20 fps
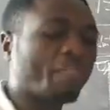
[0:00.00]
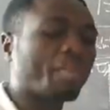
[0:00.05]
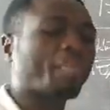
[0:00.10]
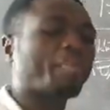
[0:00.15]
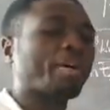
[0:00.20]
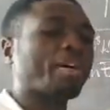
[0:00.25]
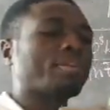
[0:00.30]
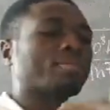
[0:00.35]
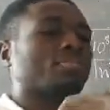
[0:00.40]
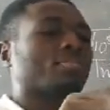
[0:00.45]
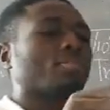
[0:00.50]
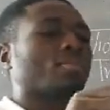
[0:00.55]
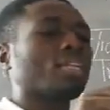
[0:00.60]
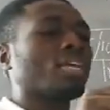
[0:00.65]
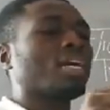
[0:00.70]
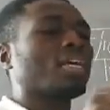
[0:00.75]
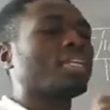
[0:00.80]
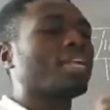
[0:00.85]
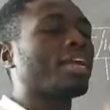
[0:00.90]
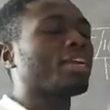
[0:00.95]
paper,
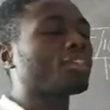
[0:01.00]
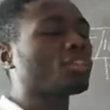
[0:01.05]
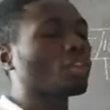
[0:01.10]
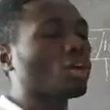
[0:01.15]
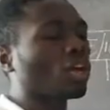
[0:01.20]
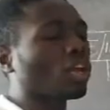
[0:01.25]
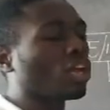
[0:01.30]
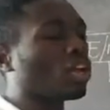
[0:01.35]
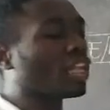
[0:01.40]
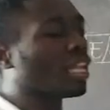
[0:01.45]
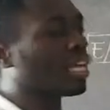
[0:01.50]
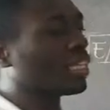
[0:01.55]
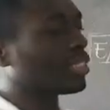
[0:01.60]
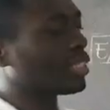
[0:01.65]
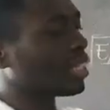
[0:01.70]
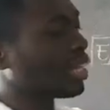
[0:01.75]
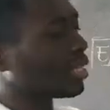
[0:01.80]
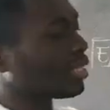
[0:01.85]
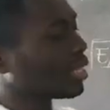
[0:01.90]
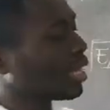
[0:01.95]
there is no law that
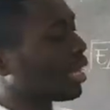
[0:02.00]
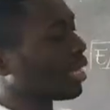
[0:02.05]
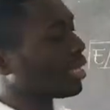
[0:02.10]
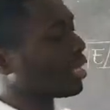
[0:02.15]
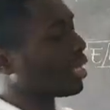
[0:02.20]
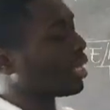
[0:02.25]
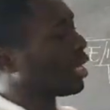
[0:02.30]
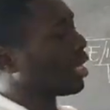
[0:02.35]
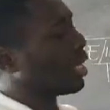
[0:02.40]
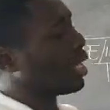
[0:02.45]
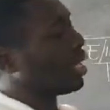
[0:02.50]
says that